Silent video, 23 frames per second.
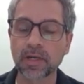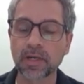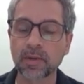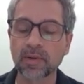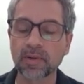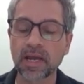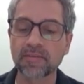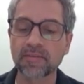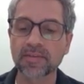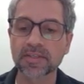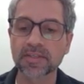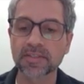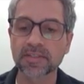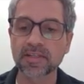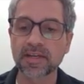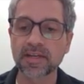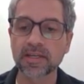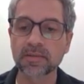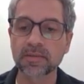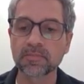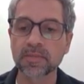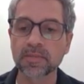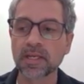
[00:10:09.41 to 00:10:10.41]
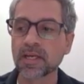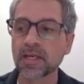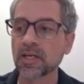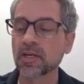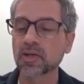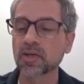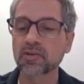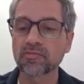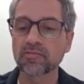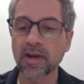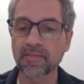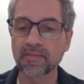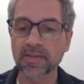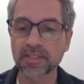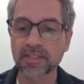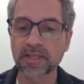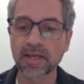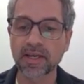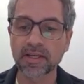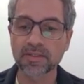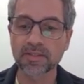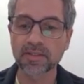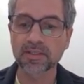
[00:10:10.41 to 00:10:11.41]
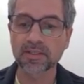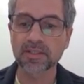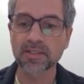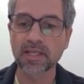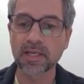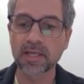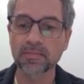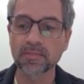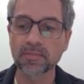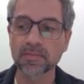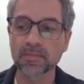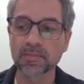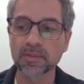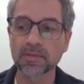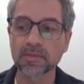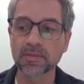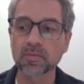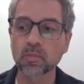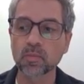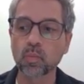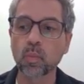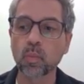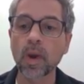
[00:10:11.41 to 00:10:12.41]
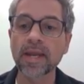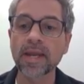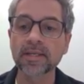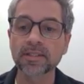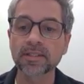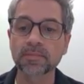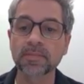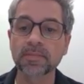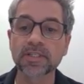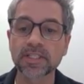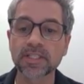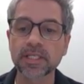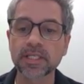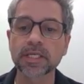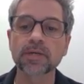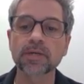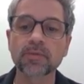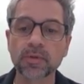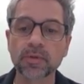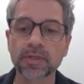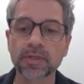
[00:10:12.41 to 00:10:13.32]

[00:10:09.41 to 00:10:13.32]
It will have the same gravitas, the same weight, material